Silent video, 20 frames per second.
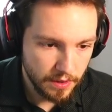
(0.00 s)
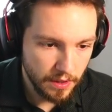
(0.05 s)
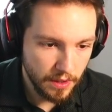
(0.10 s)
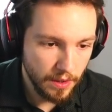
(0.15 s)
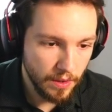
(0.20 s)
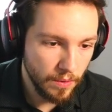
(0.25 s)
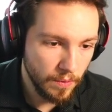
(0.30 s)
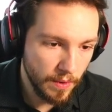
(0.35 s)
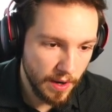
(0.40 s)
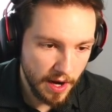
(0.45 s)

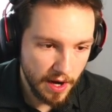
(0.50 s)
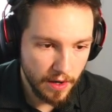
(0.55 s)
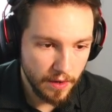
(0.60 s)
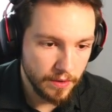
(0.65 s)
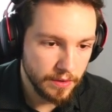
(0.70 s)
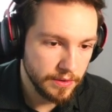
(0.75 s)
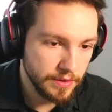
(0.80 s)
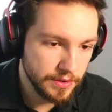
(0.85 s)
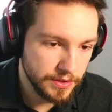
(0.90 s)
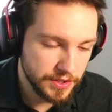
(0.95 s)
Oh
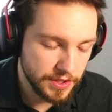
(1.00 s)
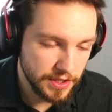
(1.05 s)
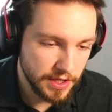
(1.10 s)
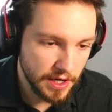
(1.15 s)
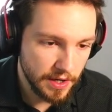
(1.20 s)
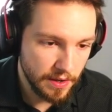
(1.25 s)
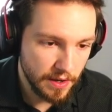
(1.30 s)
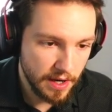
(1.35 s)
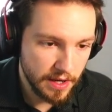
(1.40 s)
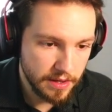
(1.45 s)
wow, see,
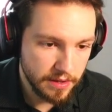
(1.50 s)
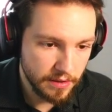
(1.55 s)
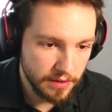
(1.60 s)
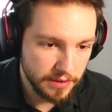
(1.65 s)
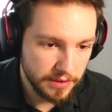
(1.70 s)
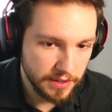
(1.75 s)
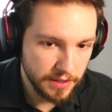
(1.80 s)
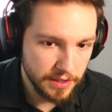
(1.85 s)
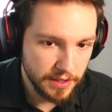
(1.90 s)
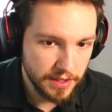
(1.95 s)
now I
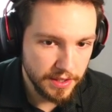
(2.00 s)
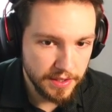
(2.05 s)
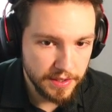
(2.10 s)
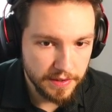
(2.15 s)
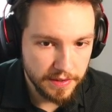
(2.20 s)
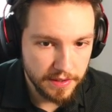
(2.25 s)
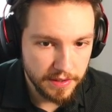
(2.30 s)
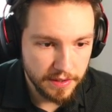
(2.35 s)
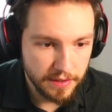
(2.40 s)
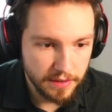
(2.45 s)
thought that
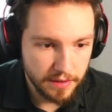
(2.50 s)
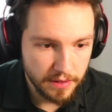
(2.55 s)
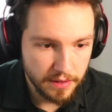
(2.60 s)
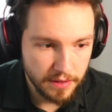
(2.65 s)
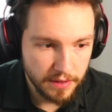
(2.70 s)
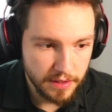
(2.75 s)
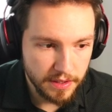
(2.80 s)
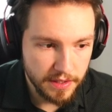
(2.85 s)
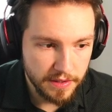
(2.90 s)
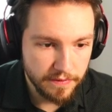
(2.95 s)

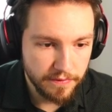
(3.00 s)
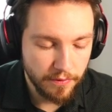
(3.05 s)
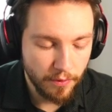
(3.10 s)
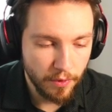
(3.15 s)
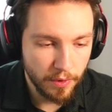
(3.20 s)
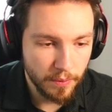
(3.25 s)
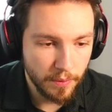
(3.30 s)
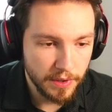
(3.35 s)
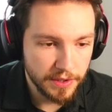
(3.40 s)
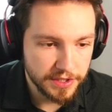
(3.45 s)

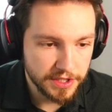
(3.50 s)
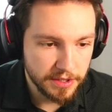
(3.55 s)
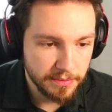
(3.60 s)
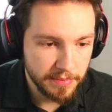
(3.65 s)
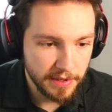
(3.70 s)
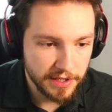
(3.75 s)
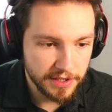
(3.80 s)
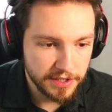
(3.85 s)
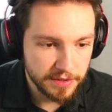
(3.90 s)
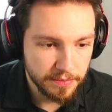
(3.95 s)
e4 was the
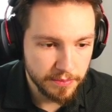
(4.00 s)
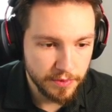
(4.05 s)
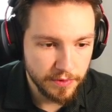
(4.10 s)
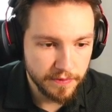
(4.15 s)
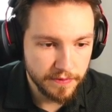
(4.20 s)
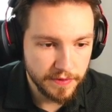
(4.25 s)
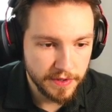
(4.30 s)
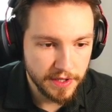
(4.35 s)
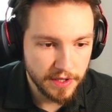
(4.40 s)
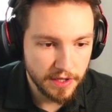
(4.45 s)
best
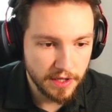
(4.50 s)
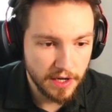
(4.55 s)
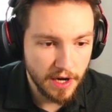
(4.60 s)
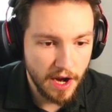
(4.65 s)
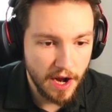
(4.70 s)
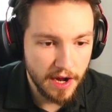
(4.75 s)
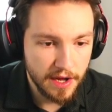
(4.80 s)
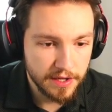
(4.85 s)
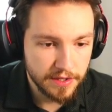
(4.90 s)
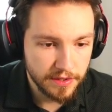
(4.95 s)
move here.
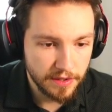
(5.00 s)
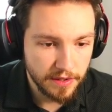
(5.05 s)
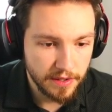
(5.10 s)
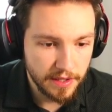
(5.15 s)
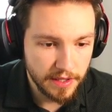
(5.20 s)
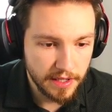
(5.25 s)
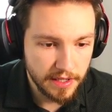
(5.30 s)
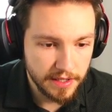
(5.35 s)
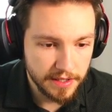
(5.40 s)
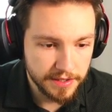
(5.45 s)
I saw
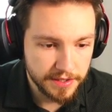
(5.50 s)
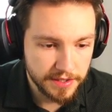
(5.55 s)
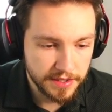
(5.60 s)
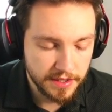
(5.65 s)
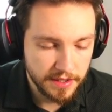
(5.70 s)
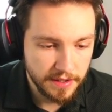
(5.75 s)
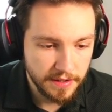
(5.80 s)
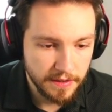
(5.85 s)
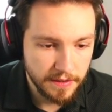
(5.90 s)
this.